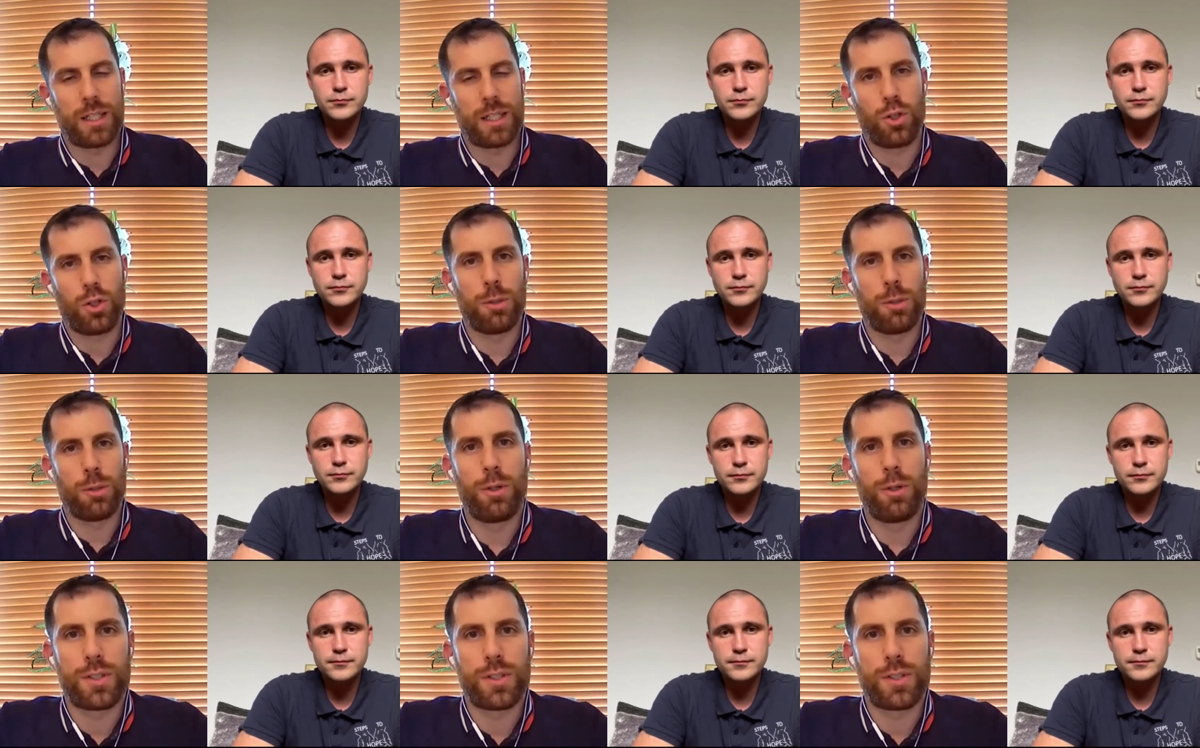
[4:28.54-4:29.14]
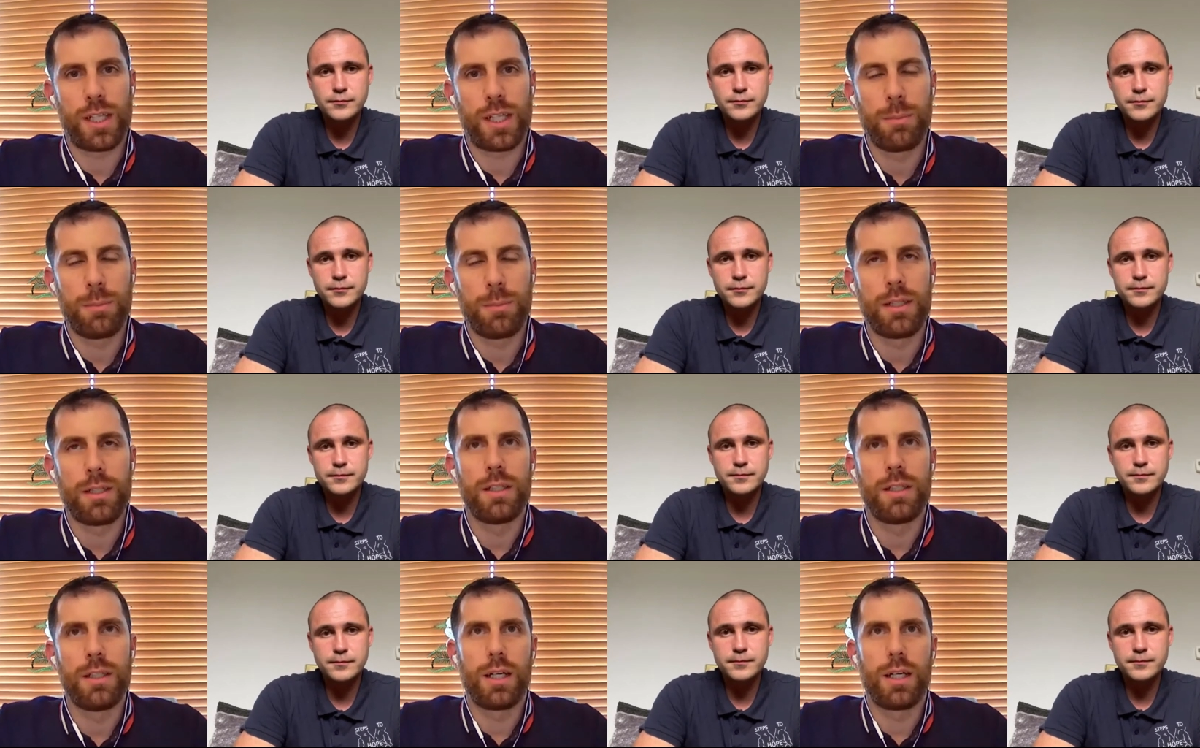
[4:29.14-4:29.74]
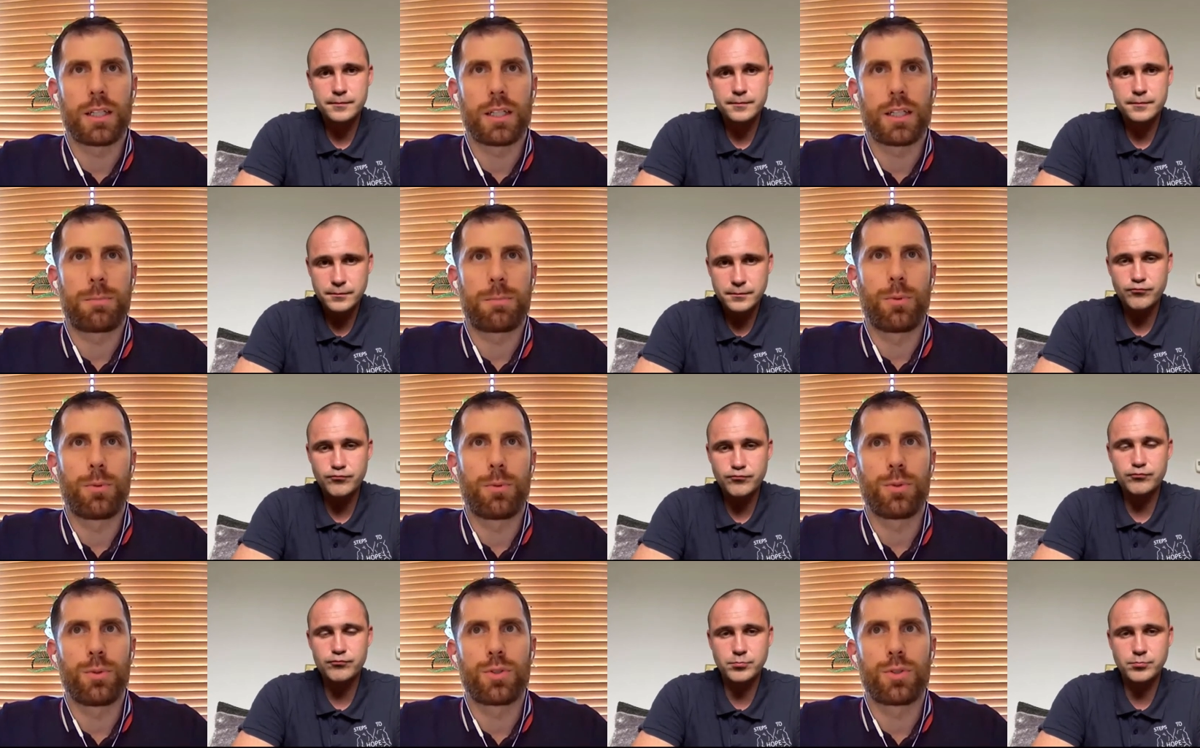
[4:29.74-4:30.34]
Speaker 1: and it's all about timing. And I
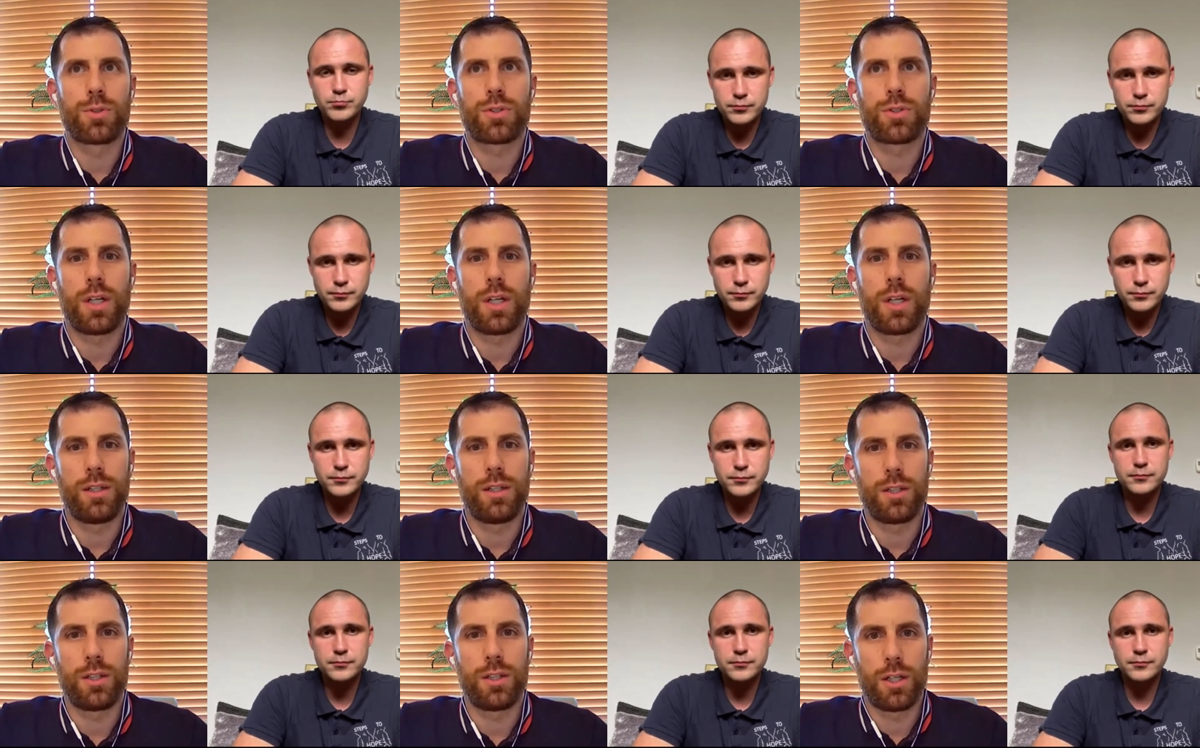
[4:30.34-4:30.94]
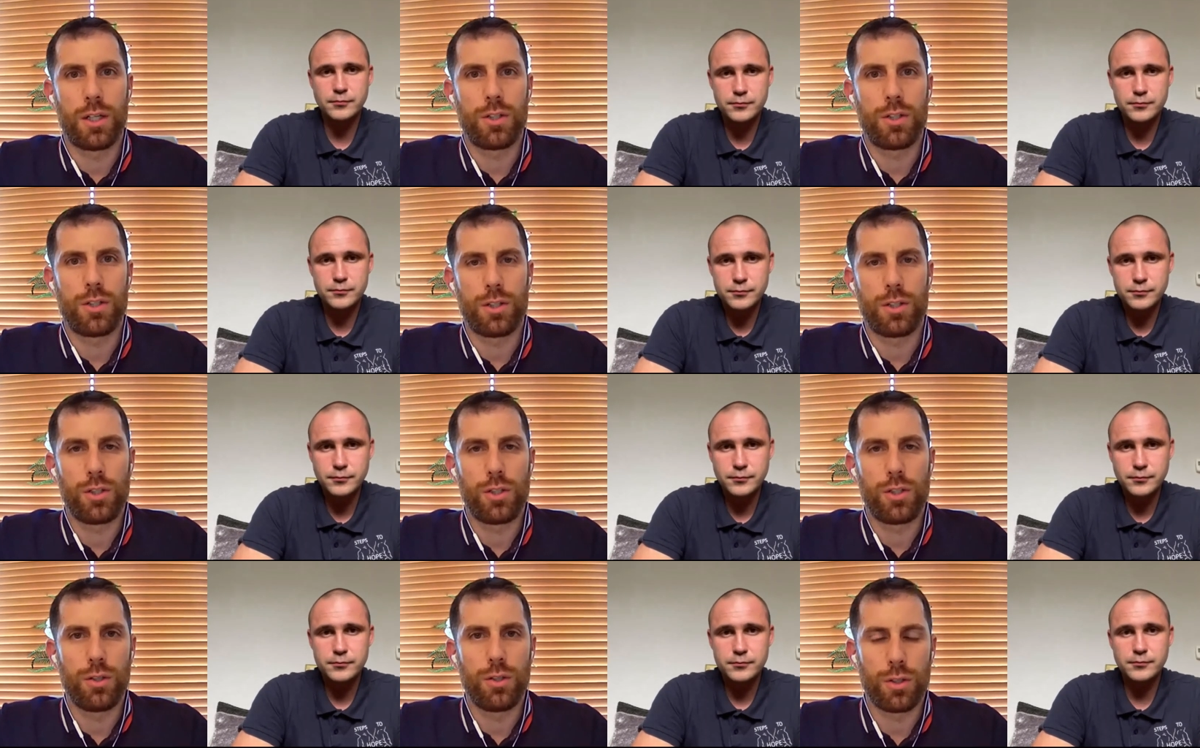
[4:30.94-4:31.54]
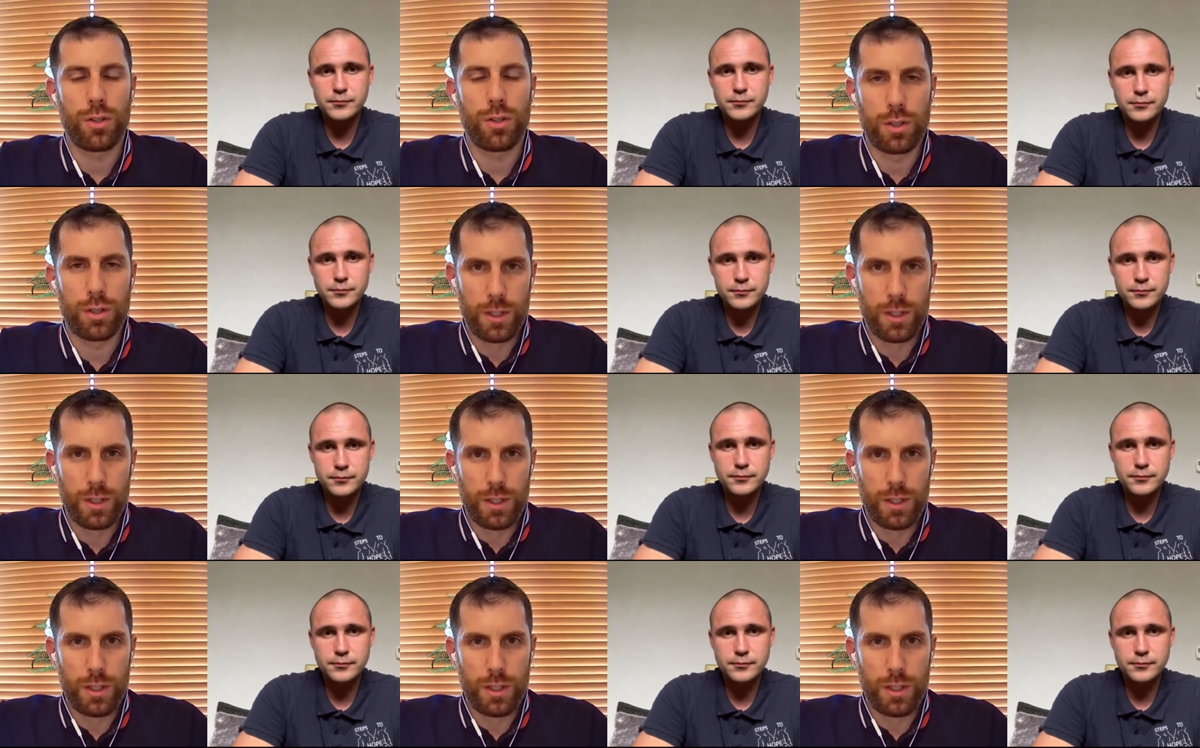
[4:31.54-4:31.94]
suppose in in your